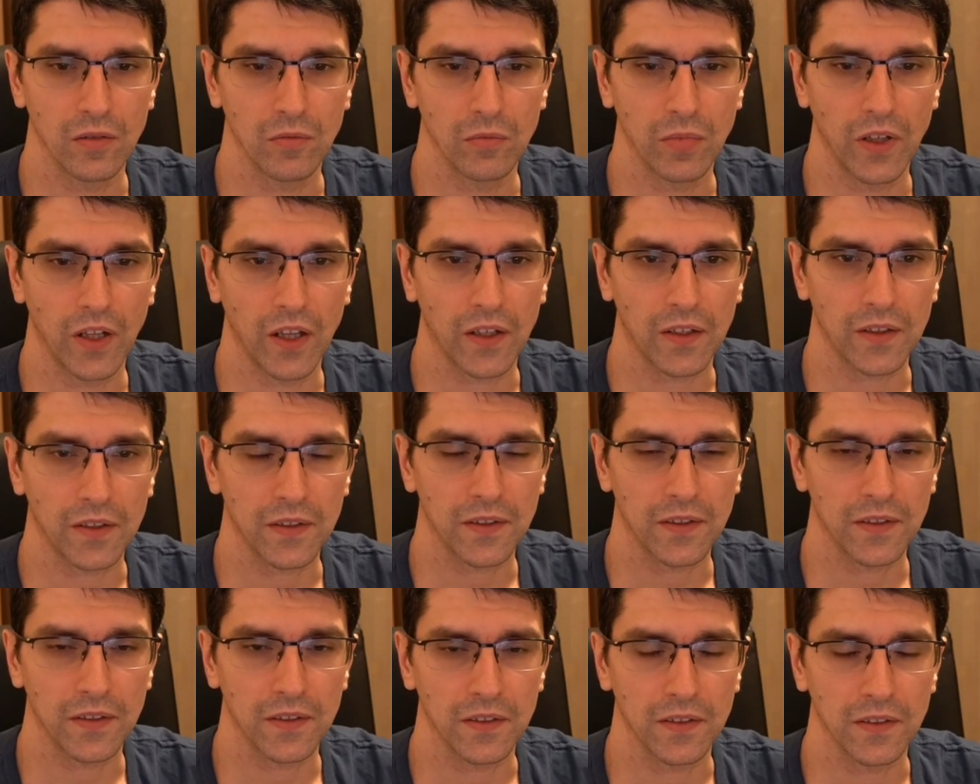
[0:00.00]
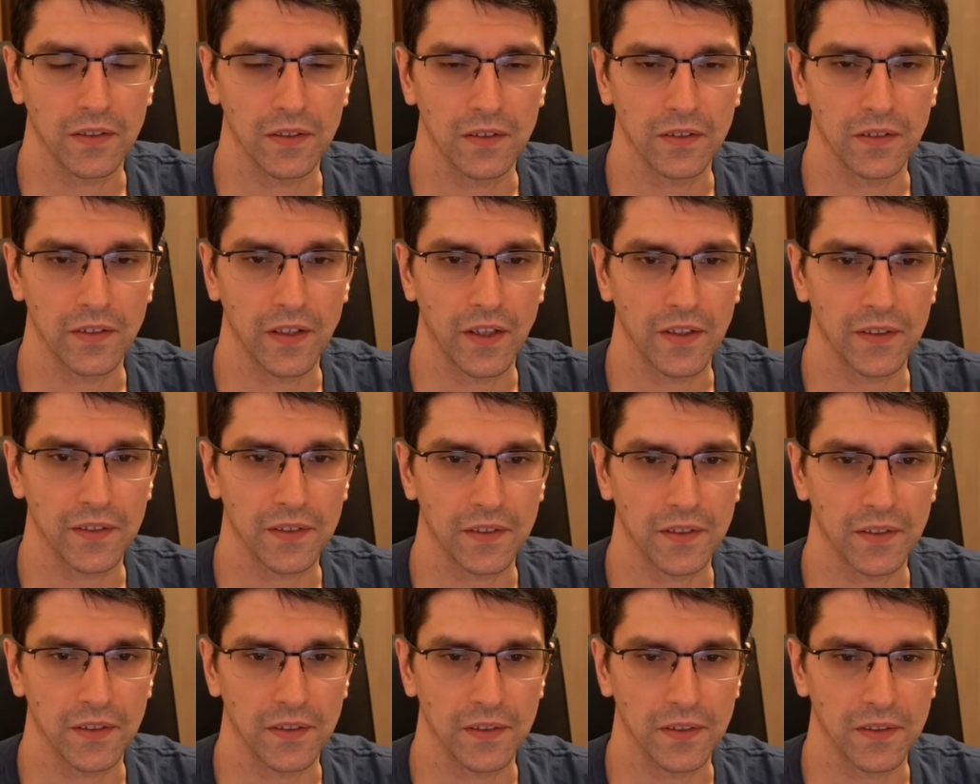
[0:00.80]
black's
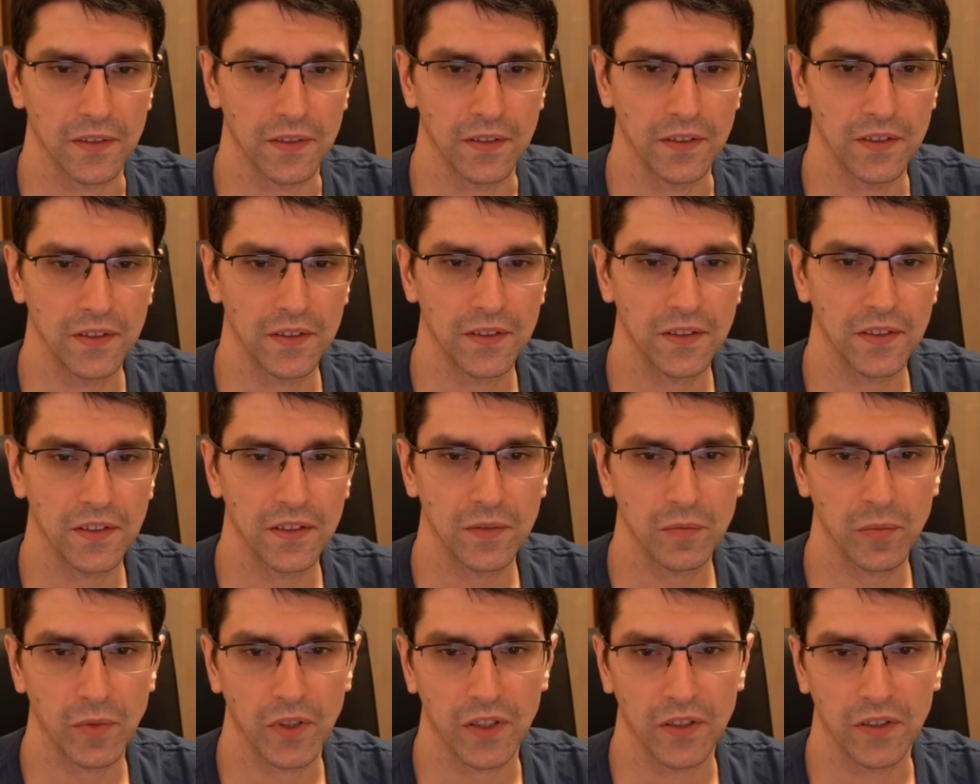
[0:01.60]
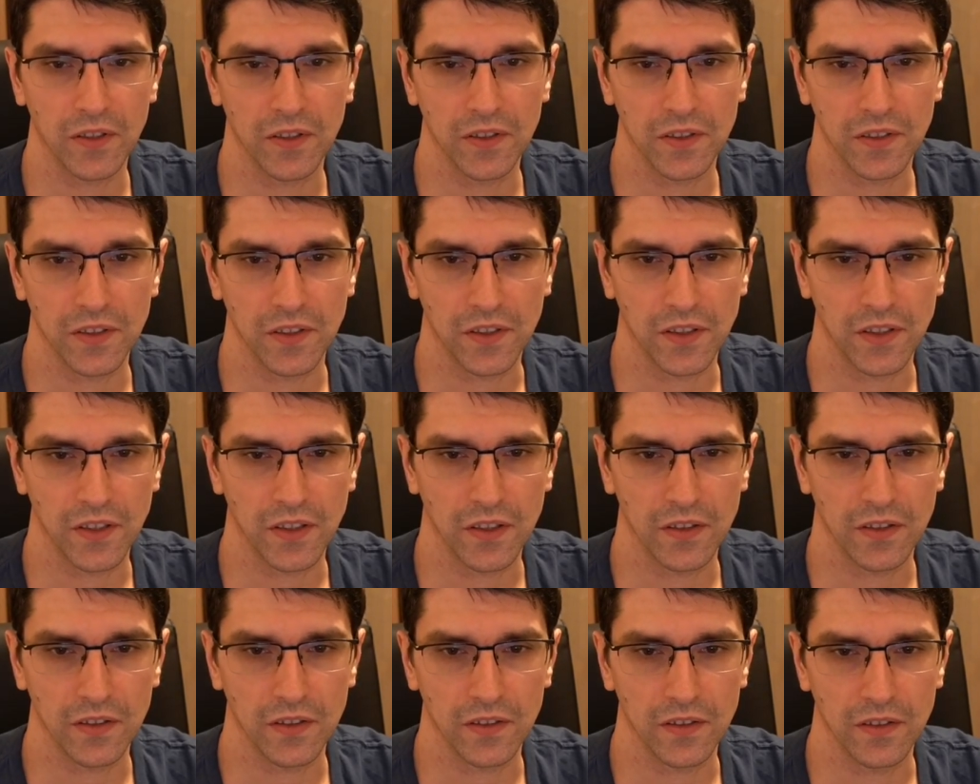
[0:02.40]
task is easier because he
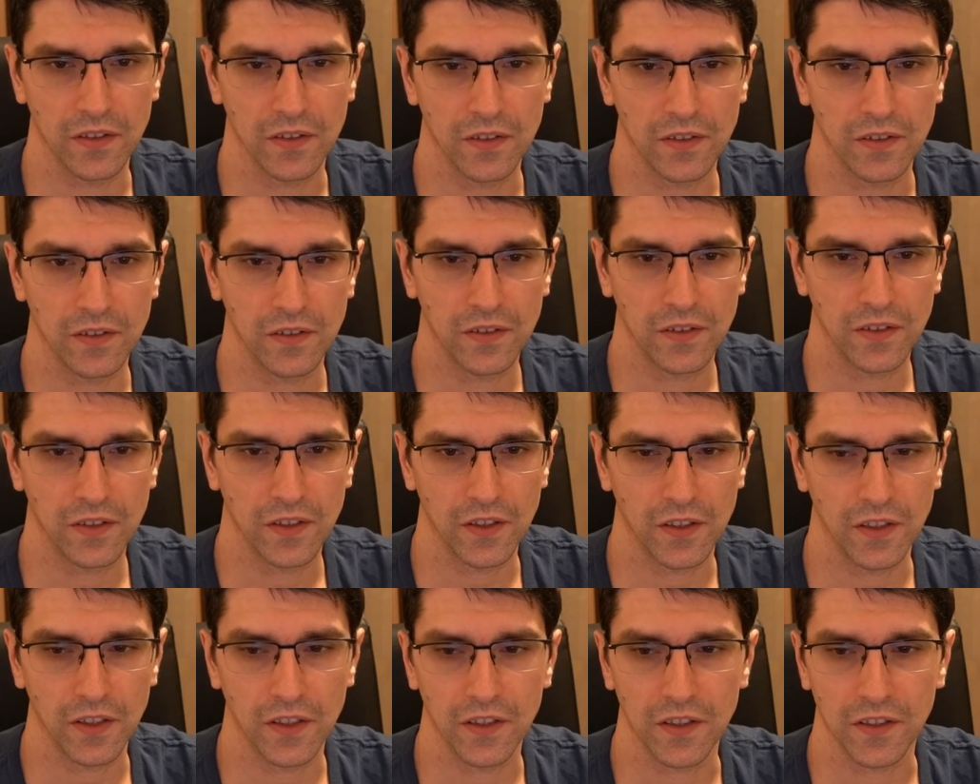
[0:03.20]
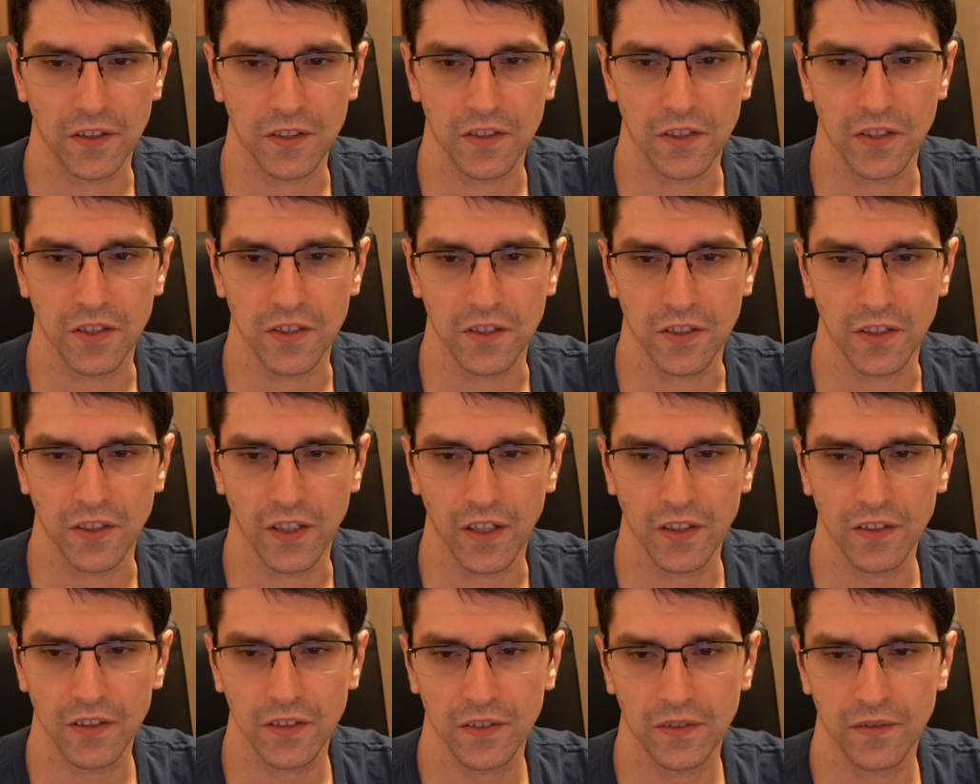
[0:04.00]
can exchange a
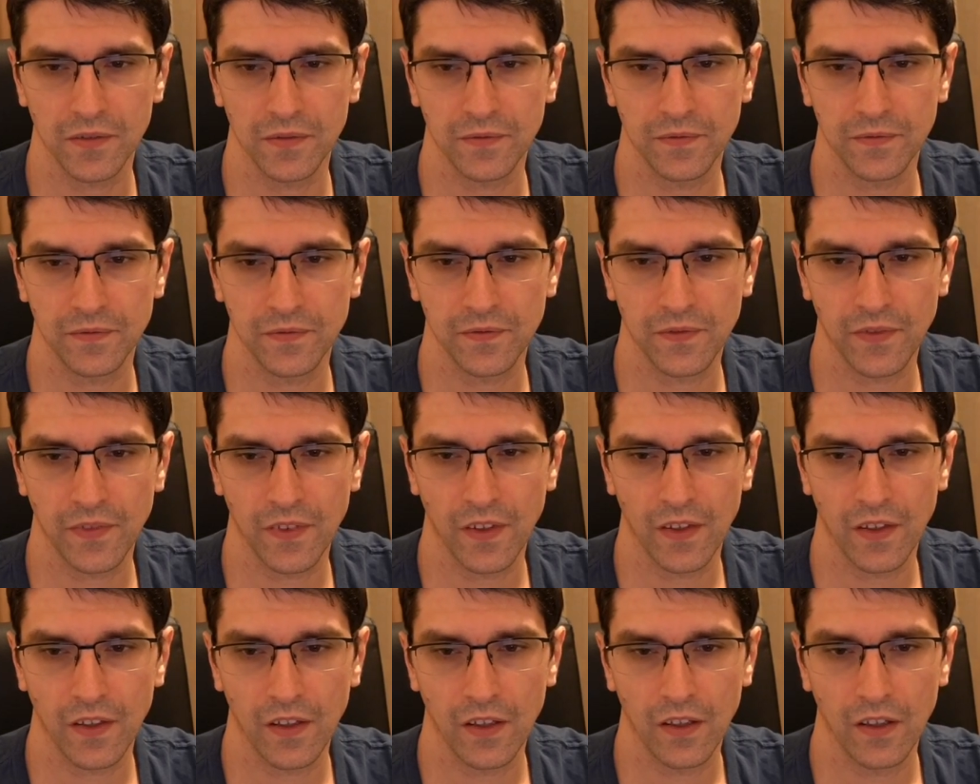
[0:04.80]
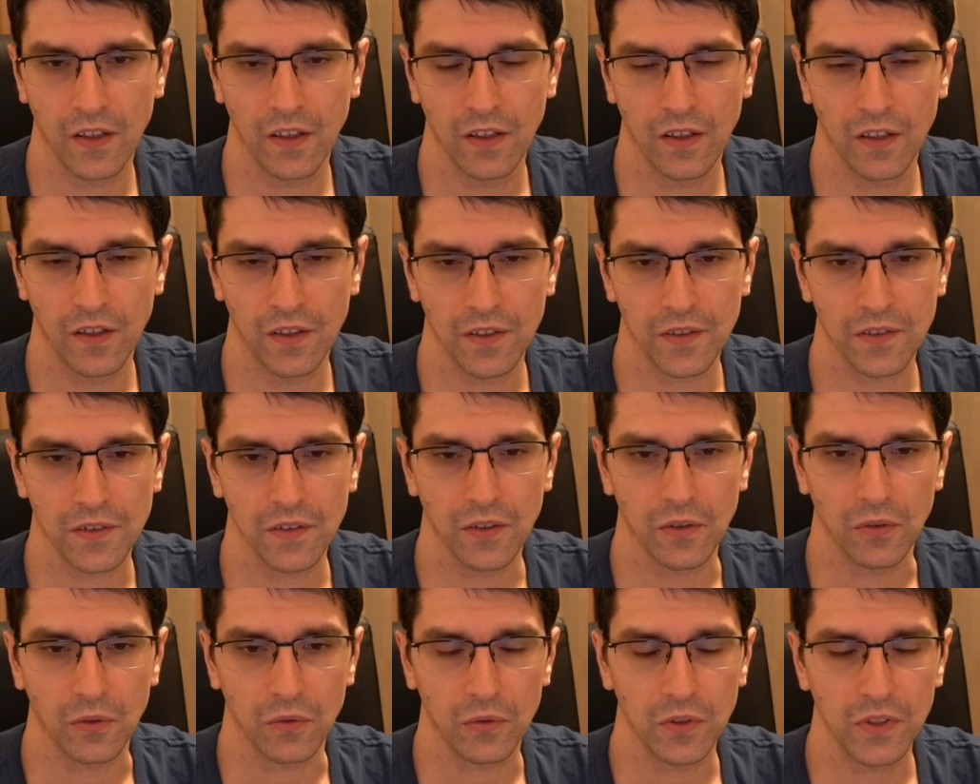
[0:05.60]
knight.
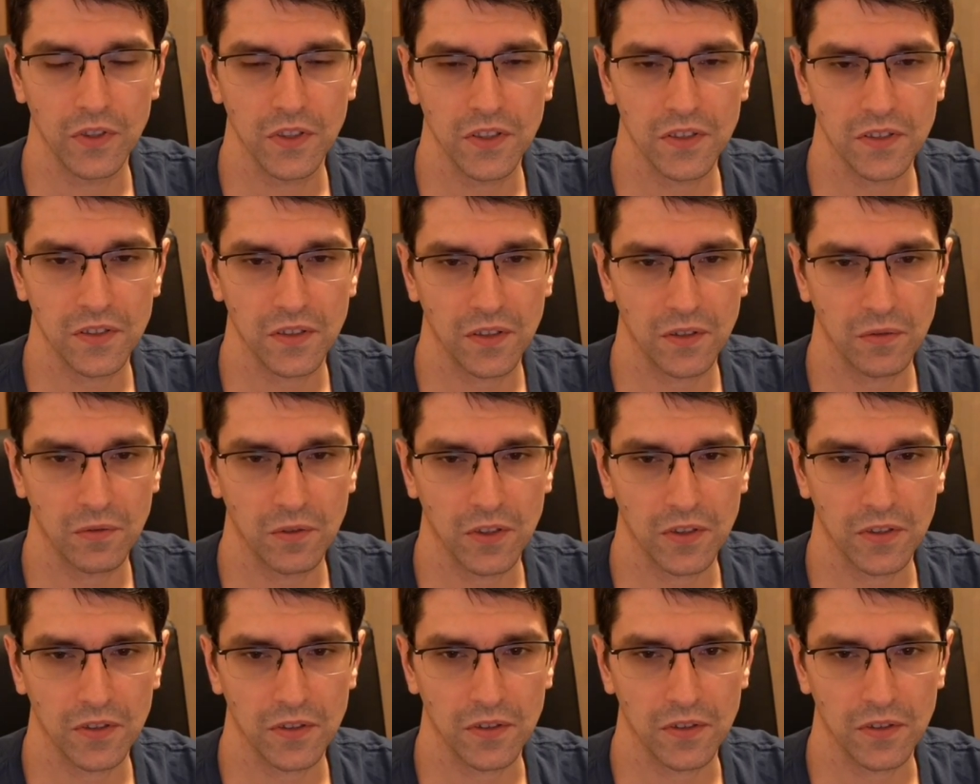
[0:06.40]
So queen e3